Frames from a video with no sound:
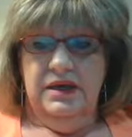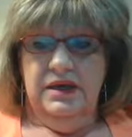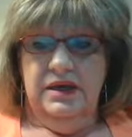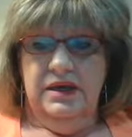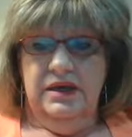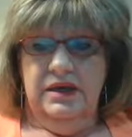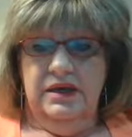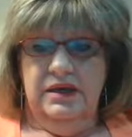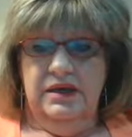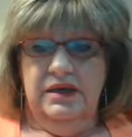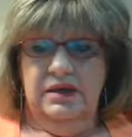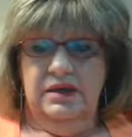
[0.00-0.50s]

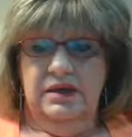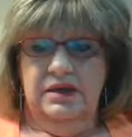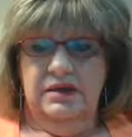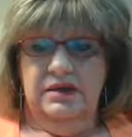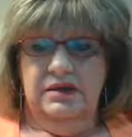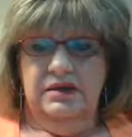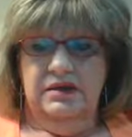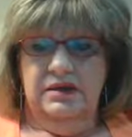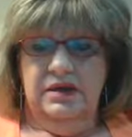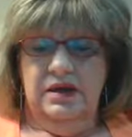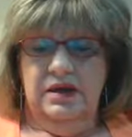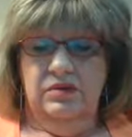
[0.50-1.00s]

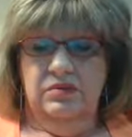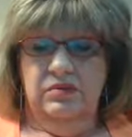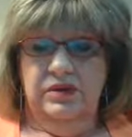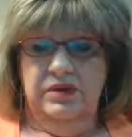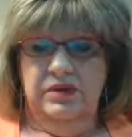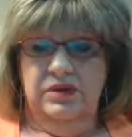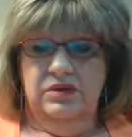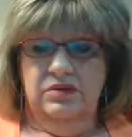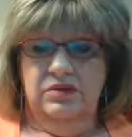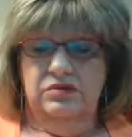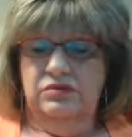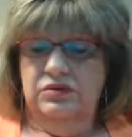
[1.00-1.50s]
and I
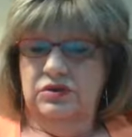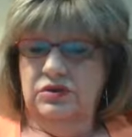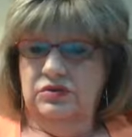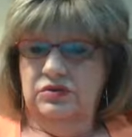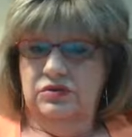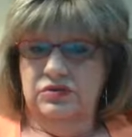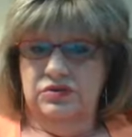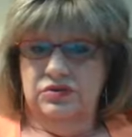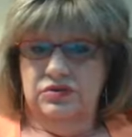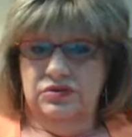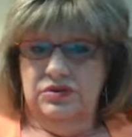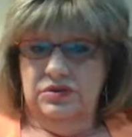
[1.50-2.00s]
went on
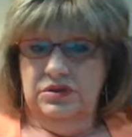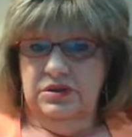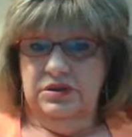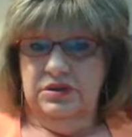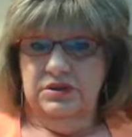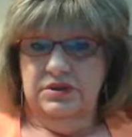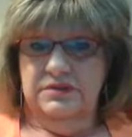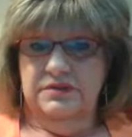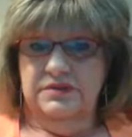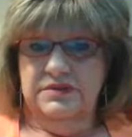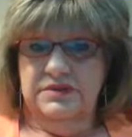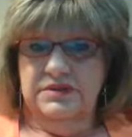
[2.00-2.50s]
youth
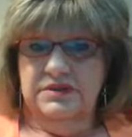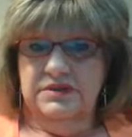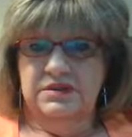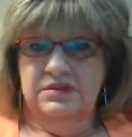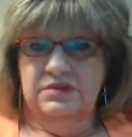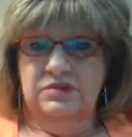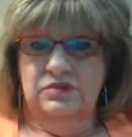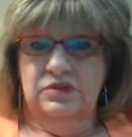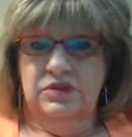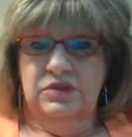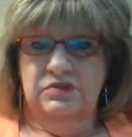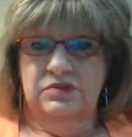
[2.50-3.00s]
trips,
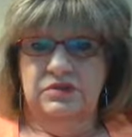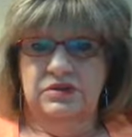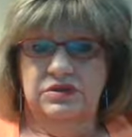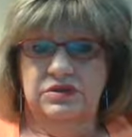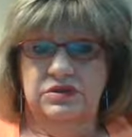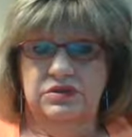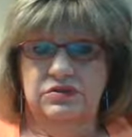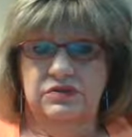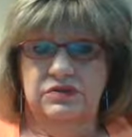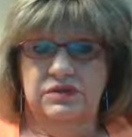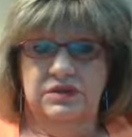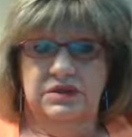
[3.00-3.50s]
and we would
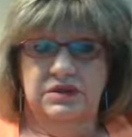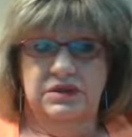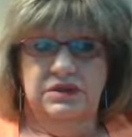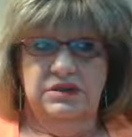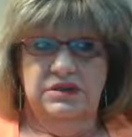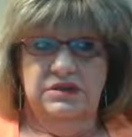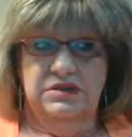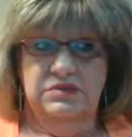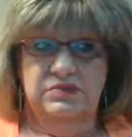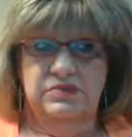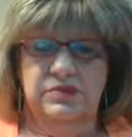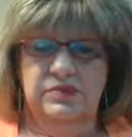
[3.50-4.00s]
do
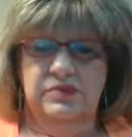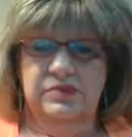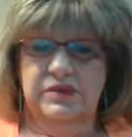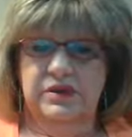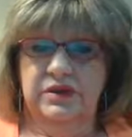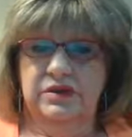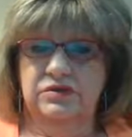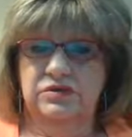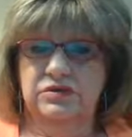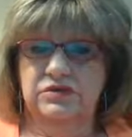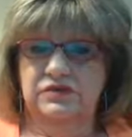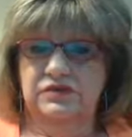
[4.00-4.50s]
things. We would
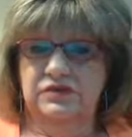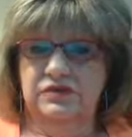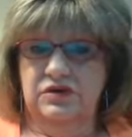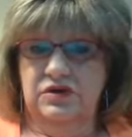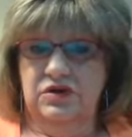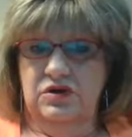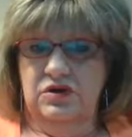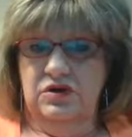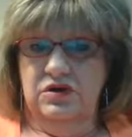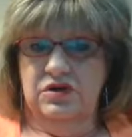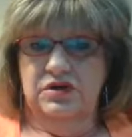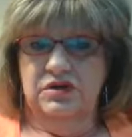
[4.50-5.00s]
go to
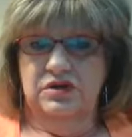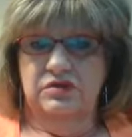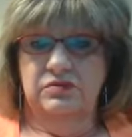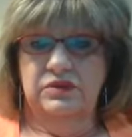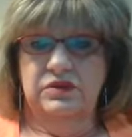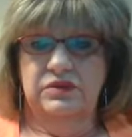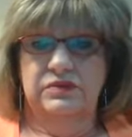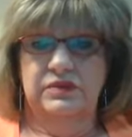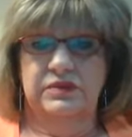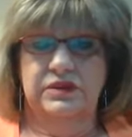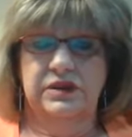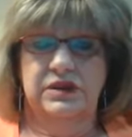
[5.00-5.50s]
Florida.
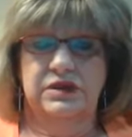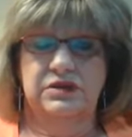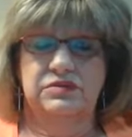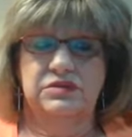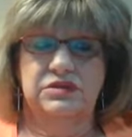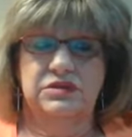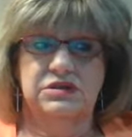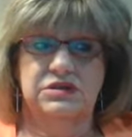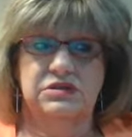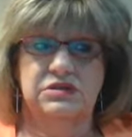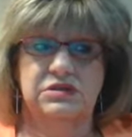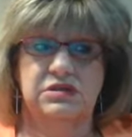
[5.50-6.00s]
We
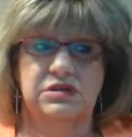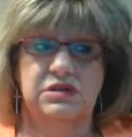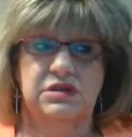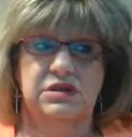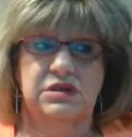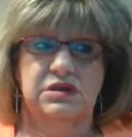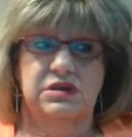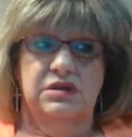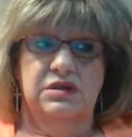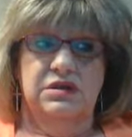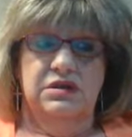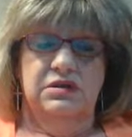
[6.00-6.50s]
went to
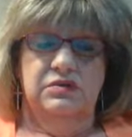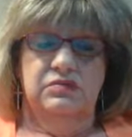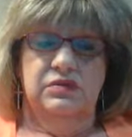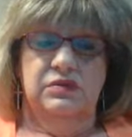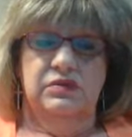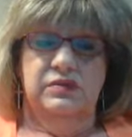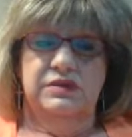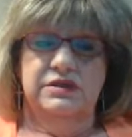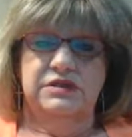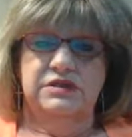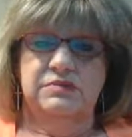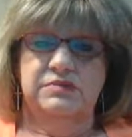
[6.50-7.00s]

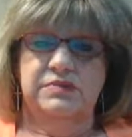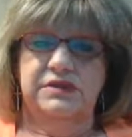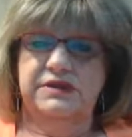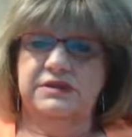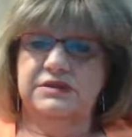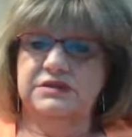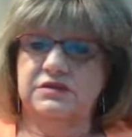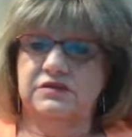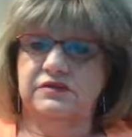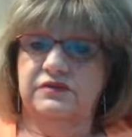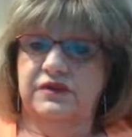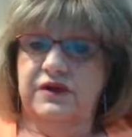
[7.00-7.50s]

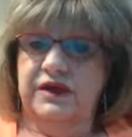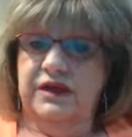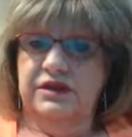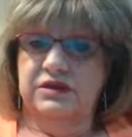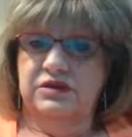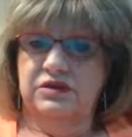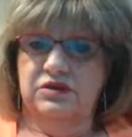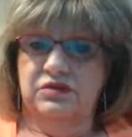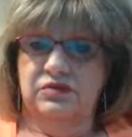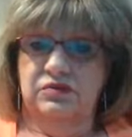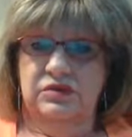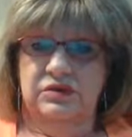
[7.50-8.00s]

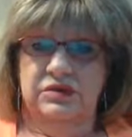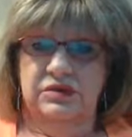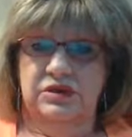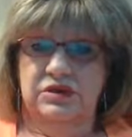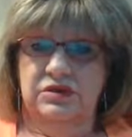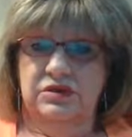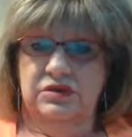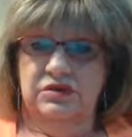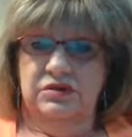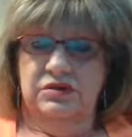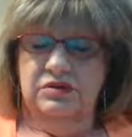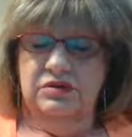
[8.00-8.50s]
Pennsylvania one
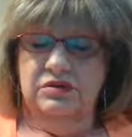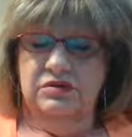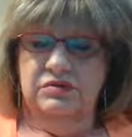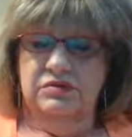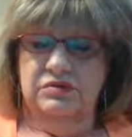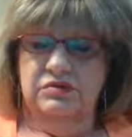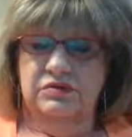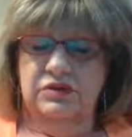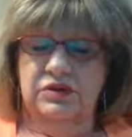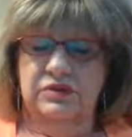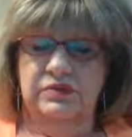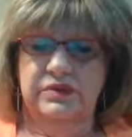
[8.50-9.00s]
year.
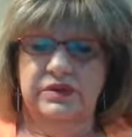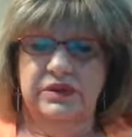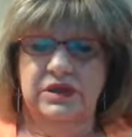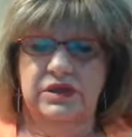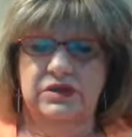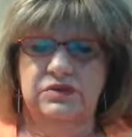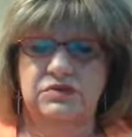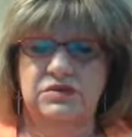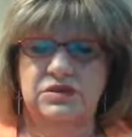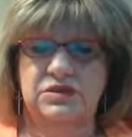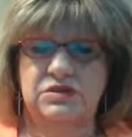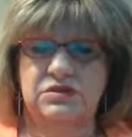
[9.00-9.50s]
We would
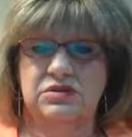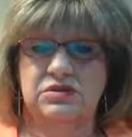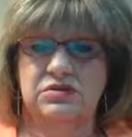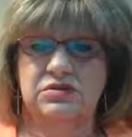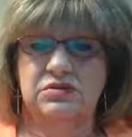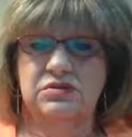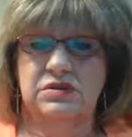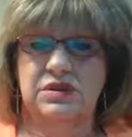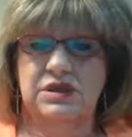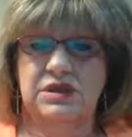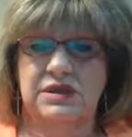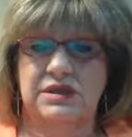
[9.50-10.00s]
go
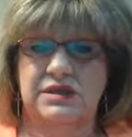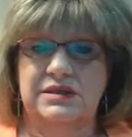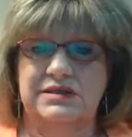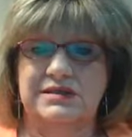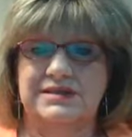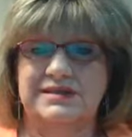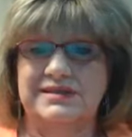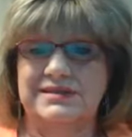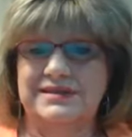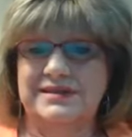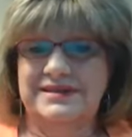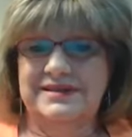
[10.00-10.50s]
to
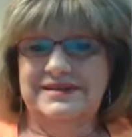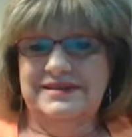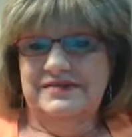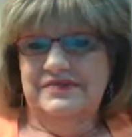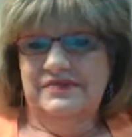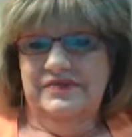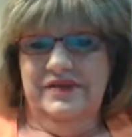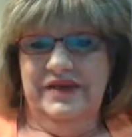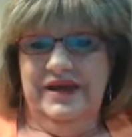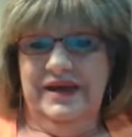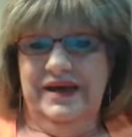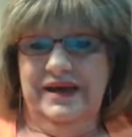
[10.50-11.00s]
Six
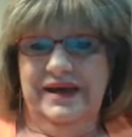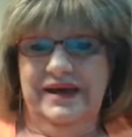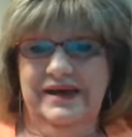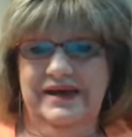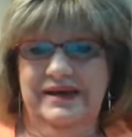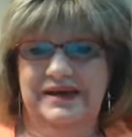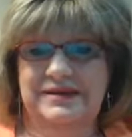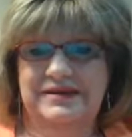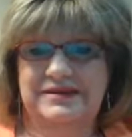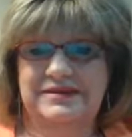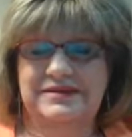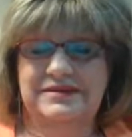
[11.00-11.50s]

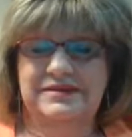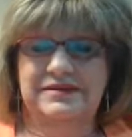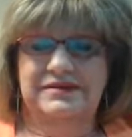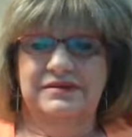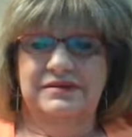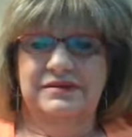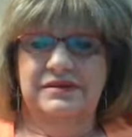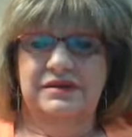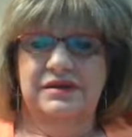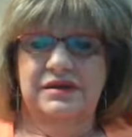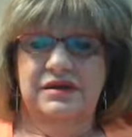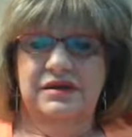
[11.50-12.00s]
Flags
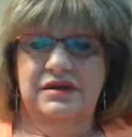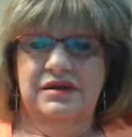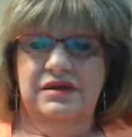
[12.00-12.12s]
and